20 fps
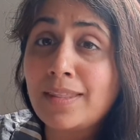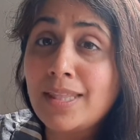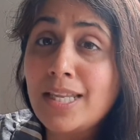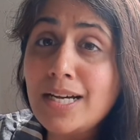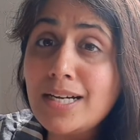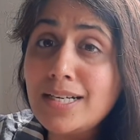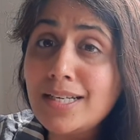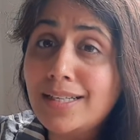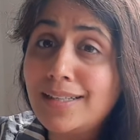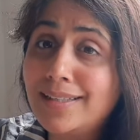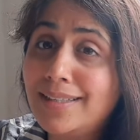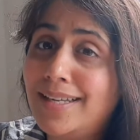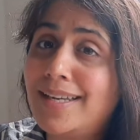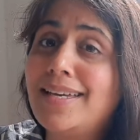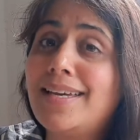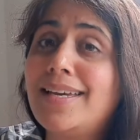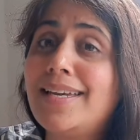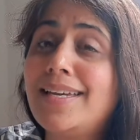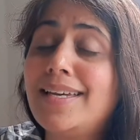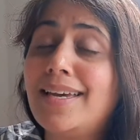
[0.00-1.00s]
third
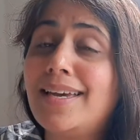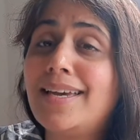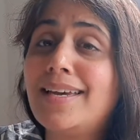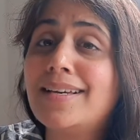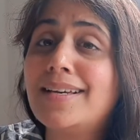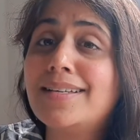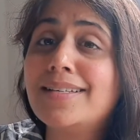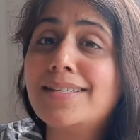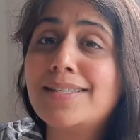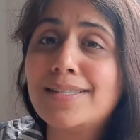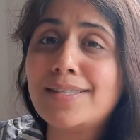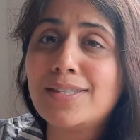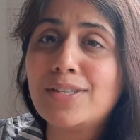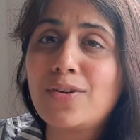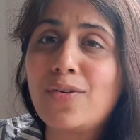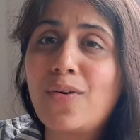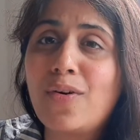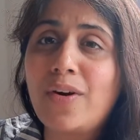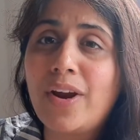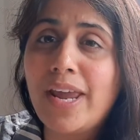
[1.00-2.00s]
thing is
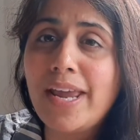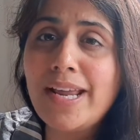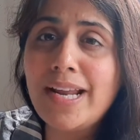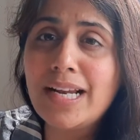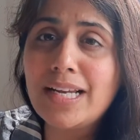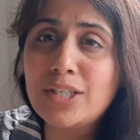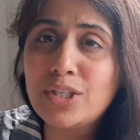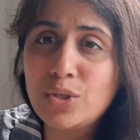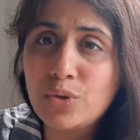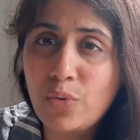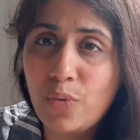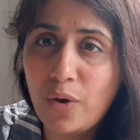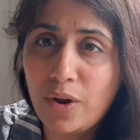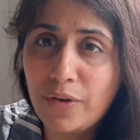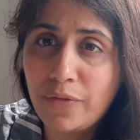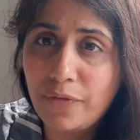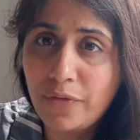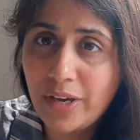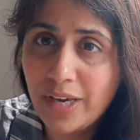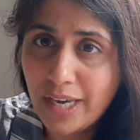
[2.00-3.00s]
your English
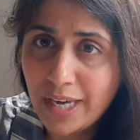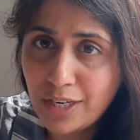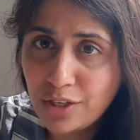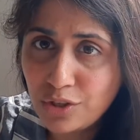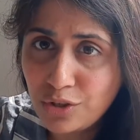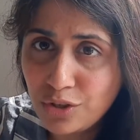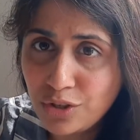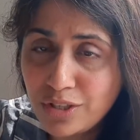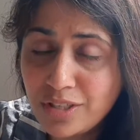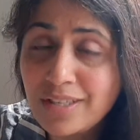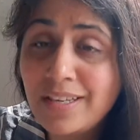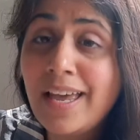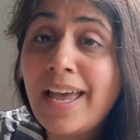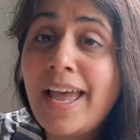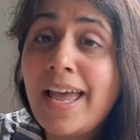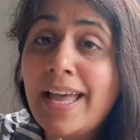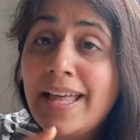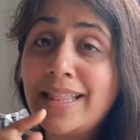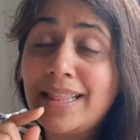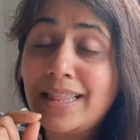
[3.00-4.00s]
qualification.
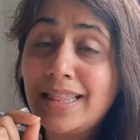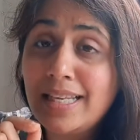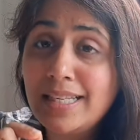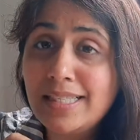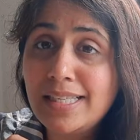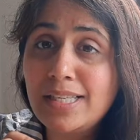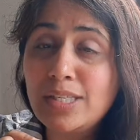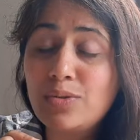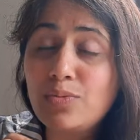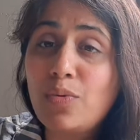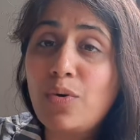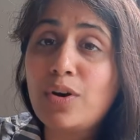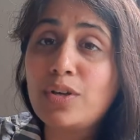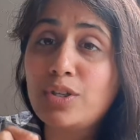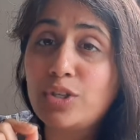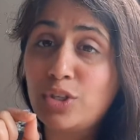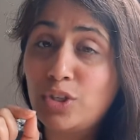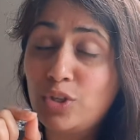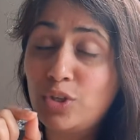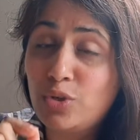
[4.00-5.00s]
This is
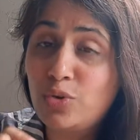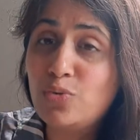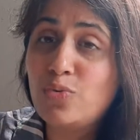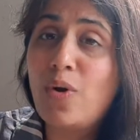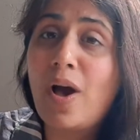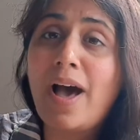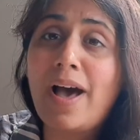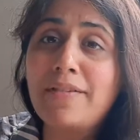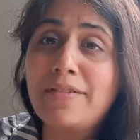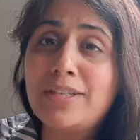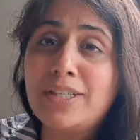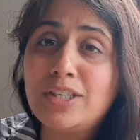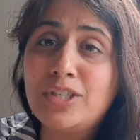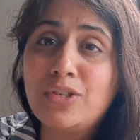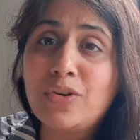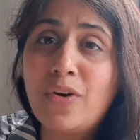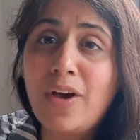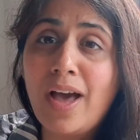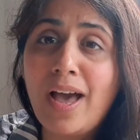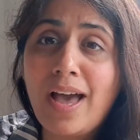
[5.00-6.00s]
what you have it in
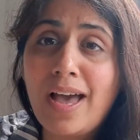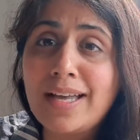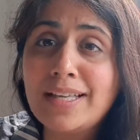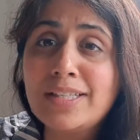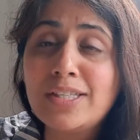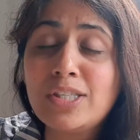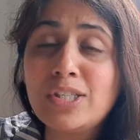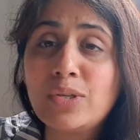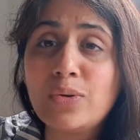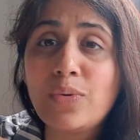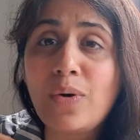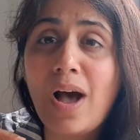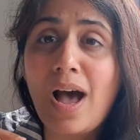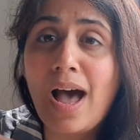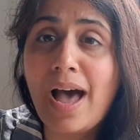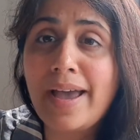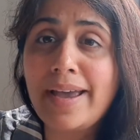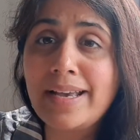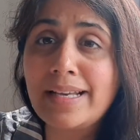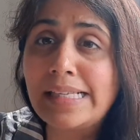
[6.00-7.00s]
your hands. So
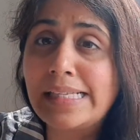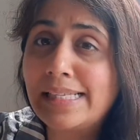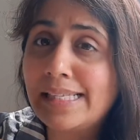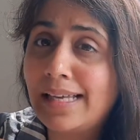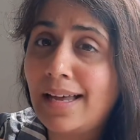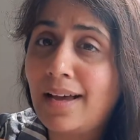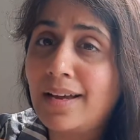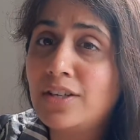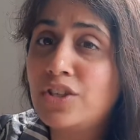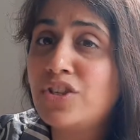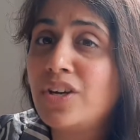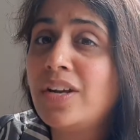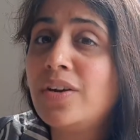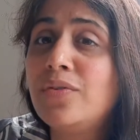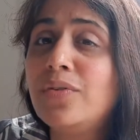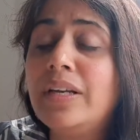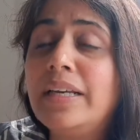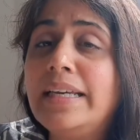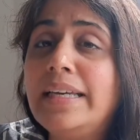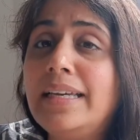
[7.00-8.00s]
IELTS are
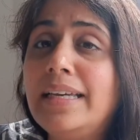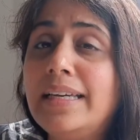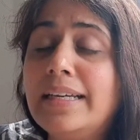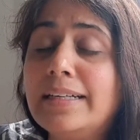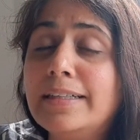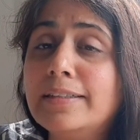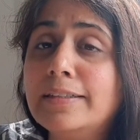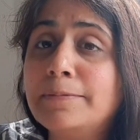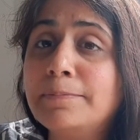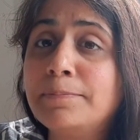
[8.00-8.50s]
generally